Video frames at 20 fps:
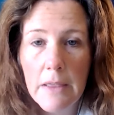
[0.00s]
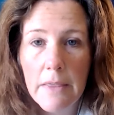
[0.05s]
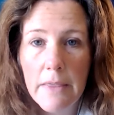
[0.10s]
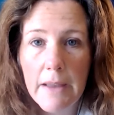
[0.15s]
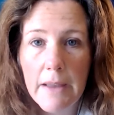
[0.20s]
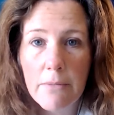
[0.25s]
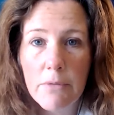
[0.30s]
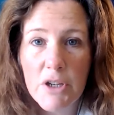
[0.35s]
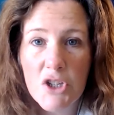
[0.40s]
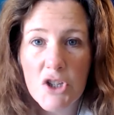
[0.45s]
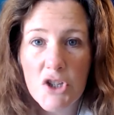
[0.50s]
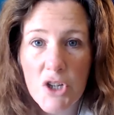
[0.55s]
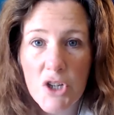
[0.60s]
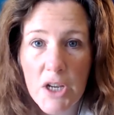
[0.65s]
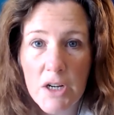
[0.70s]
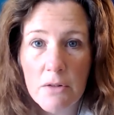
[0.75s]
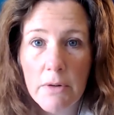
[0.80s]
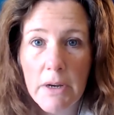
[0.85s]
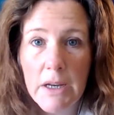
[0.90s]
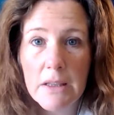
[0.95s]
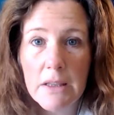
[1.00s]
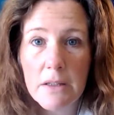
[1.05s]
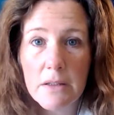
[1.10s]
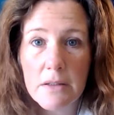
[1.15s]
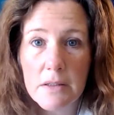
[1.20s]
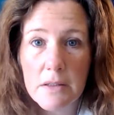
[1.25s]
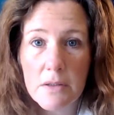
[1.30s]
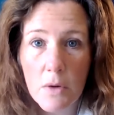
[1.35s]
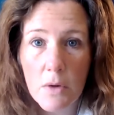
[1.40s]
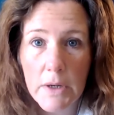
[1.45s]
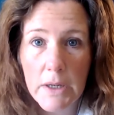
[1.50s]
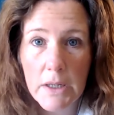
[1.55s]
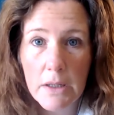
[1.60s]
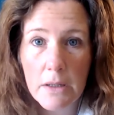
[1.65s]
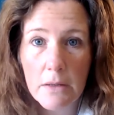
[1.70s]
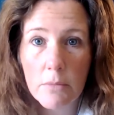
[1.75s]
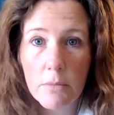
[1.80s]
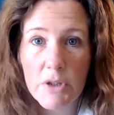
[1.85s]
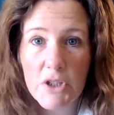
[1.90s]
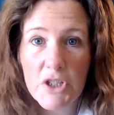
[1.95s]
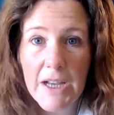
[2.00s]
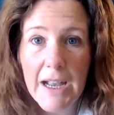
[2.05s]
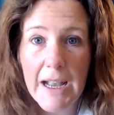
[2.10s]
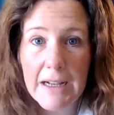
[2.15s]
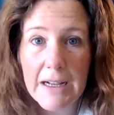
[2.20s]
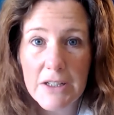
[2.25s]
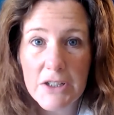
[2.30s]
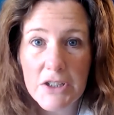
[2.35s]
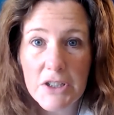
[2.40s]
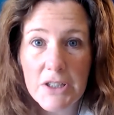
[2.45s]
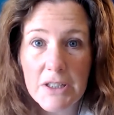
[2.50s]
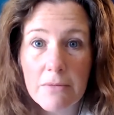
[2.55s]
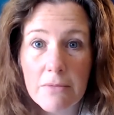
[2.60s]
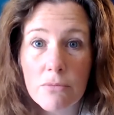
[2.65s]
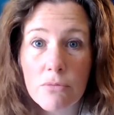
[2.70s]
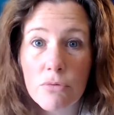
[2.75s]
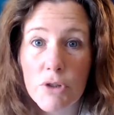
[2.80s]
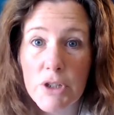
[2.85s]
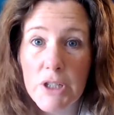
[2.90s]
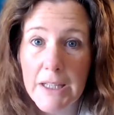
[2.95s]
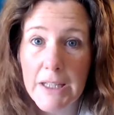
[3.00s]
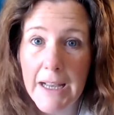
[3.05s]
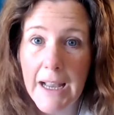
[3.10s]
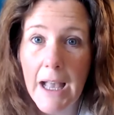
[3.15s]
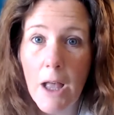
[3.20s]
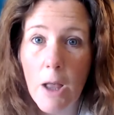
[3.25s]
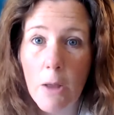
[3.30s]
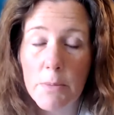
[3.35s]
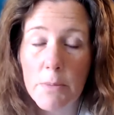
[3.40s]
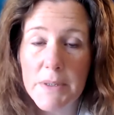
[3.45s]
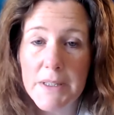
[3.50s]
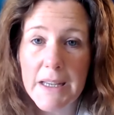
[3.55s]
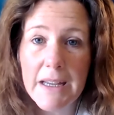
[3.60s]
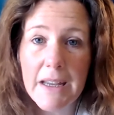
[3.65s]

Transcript: They regenerate the soil, which actually really helps.